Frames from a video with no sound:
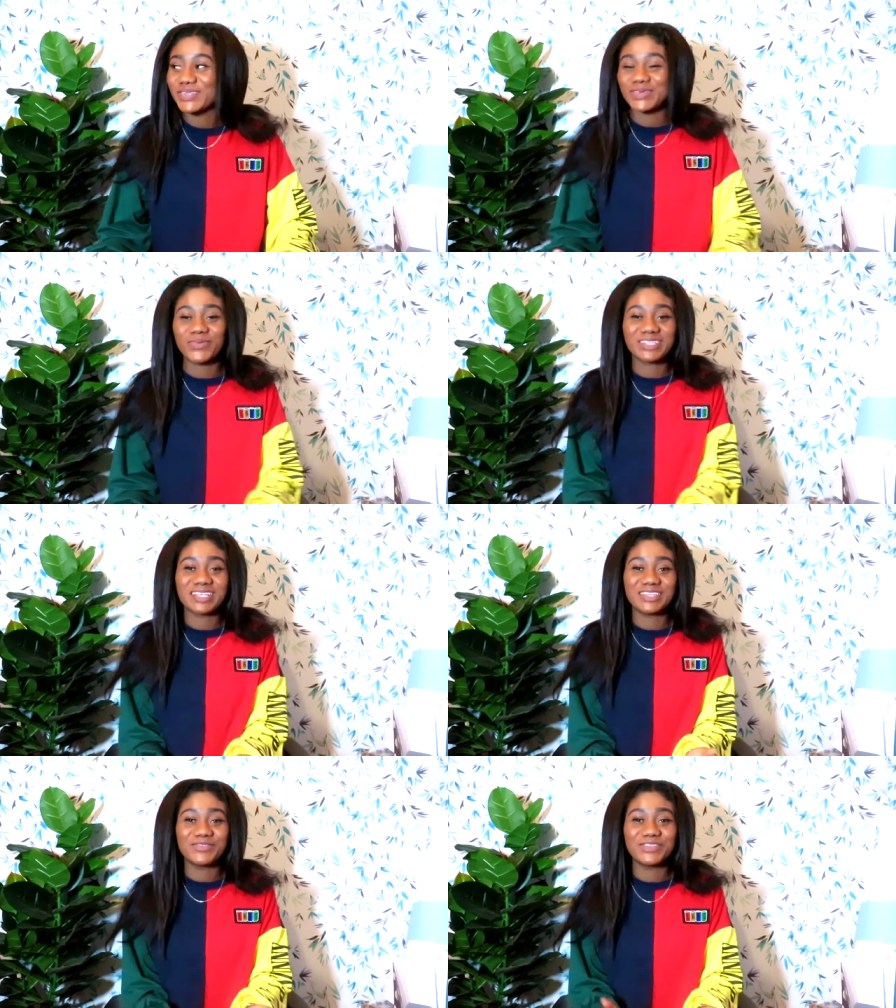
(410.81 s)
Someone
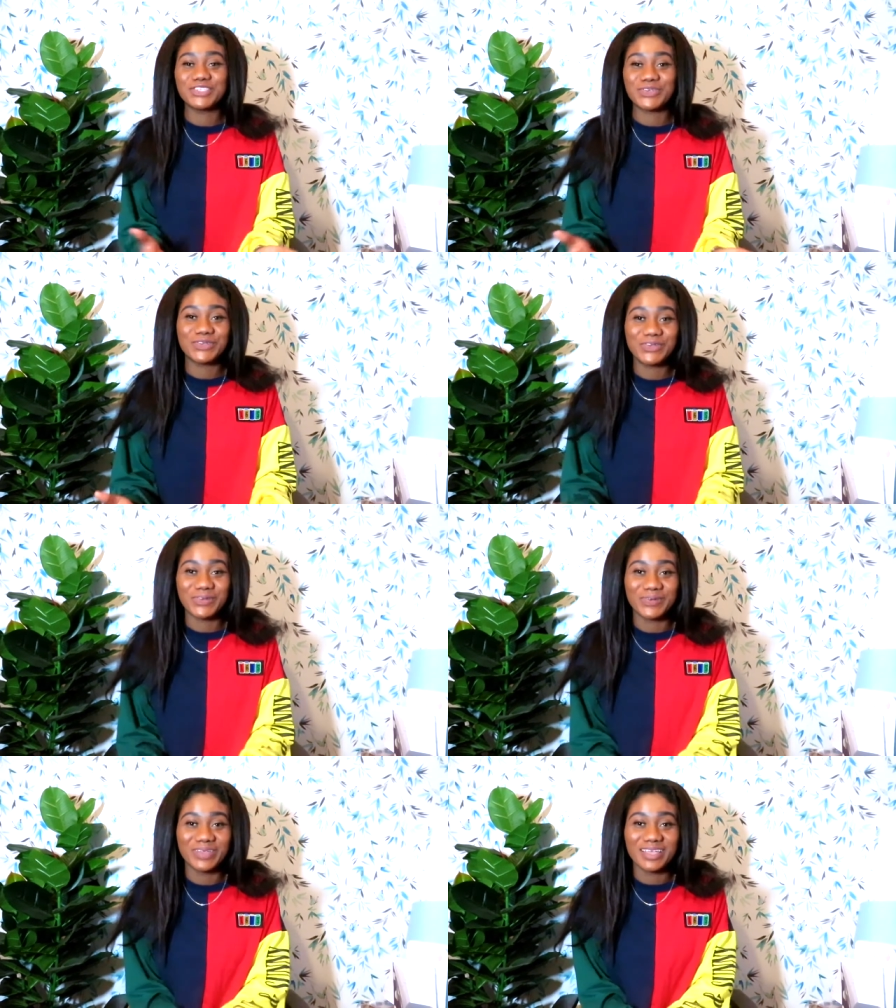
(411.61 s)
can even show
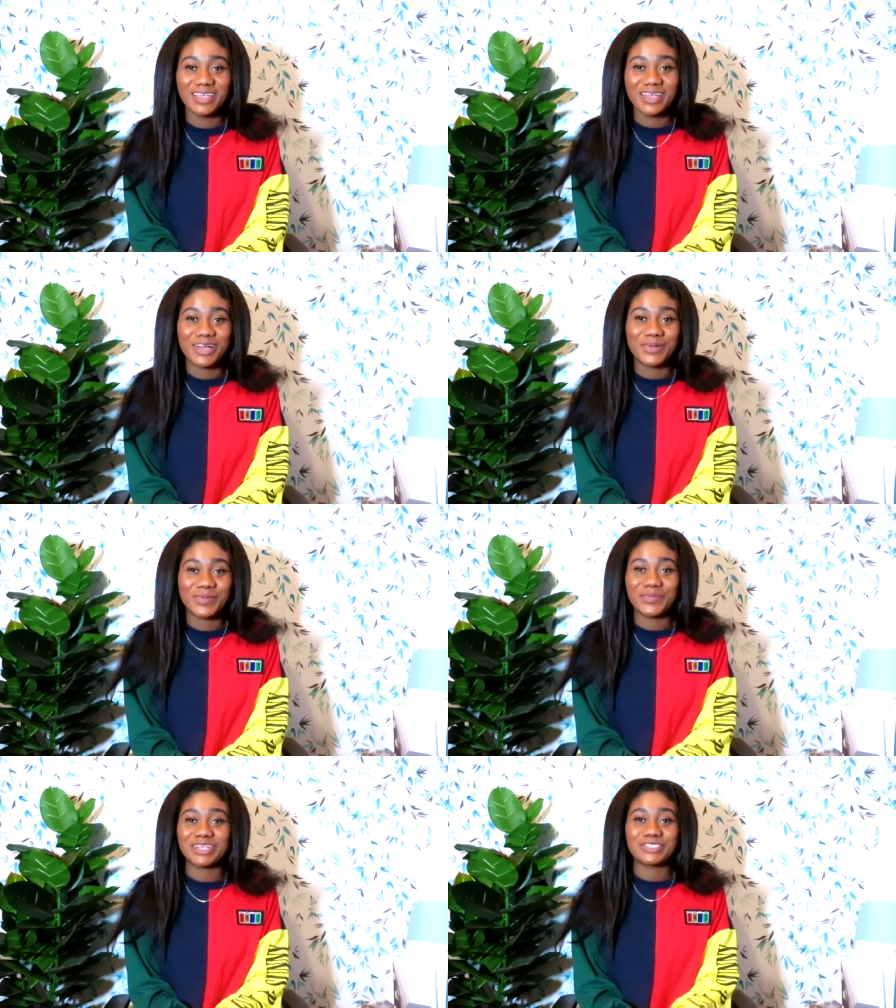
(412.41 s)
you um, a
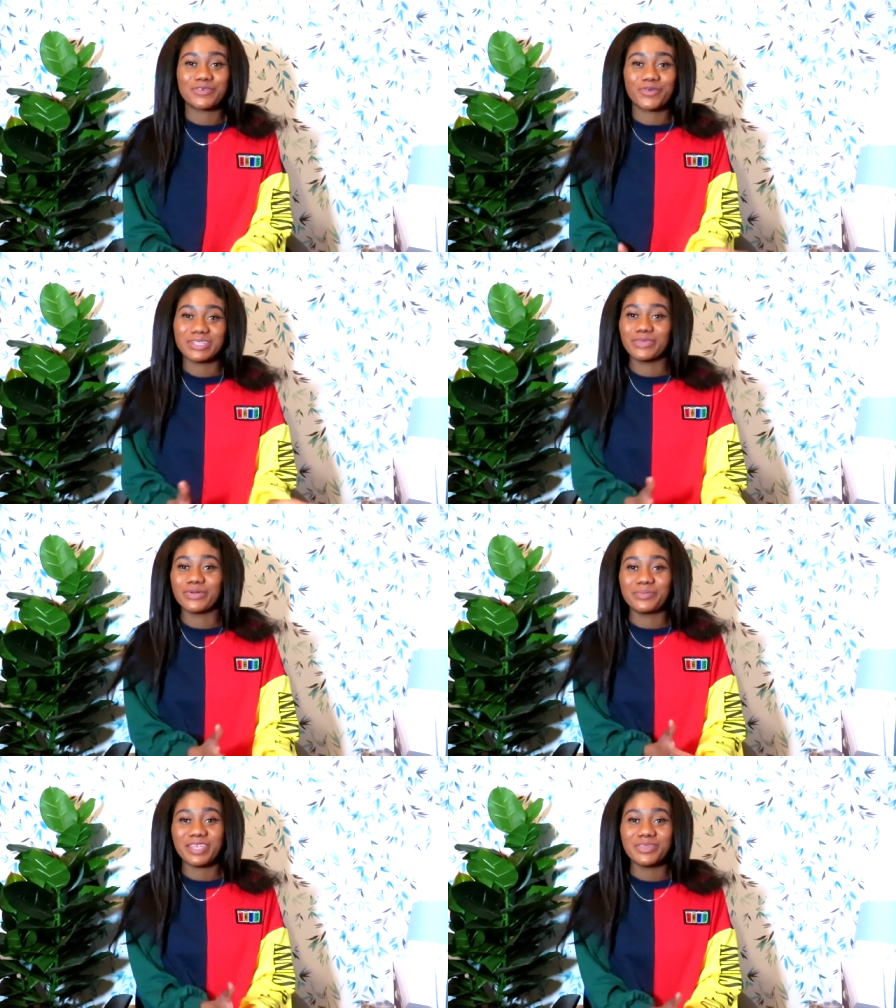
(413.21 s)
picture of when they were
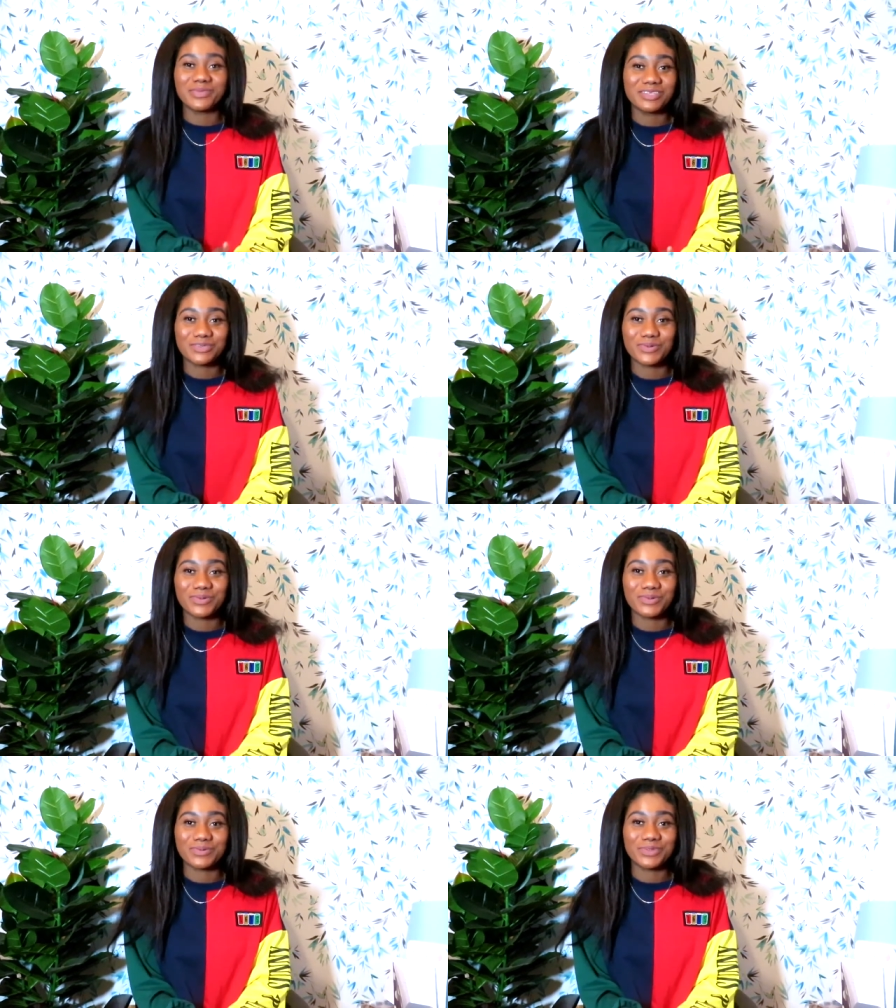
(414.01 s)
babies
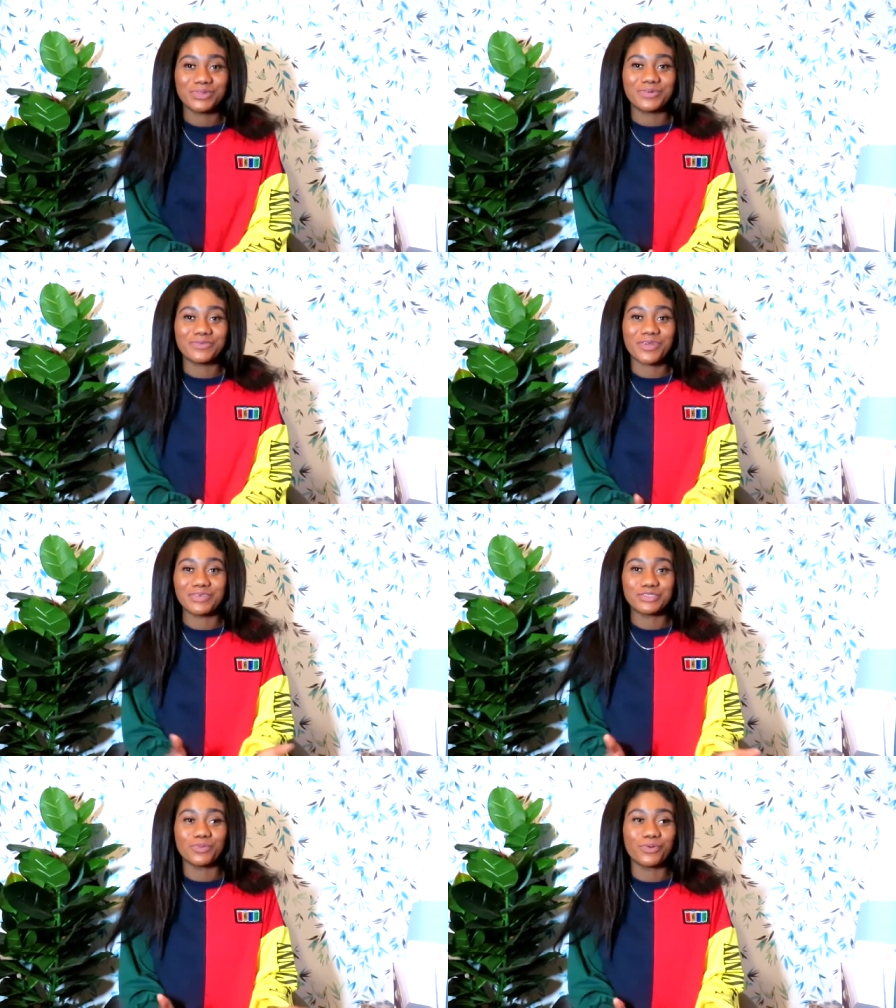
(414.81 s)
or you know very
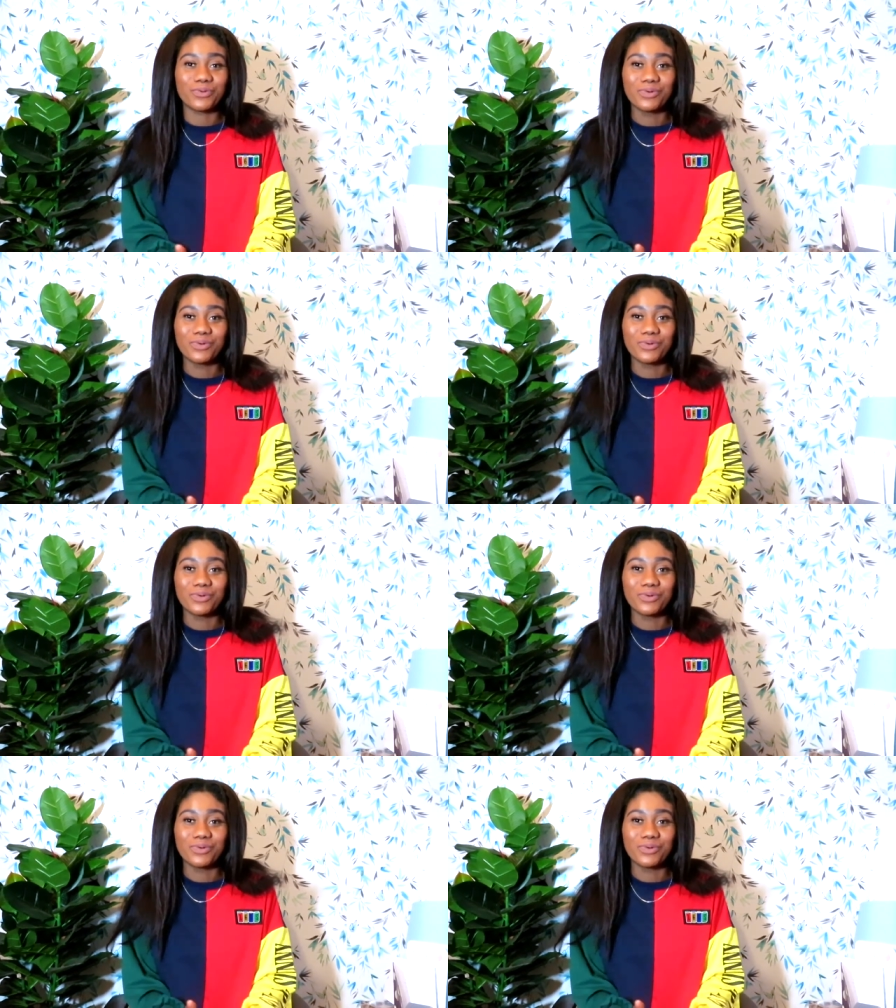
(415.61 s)
small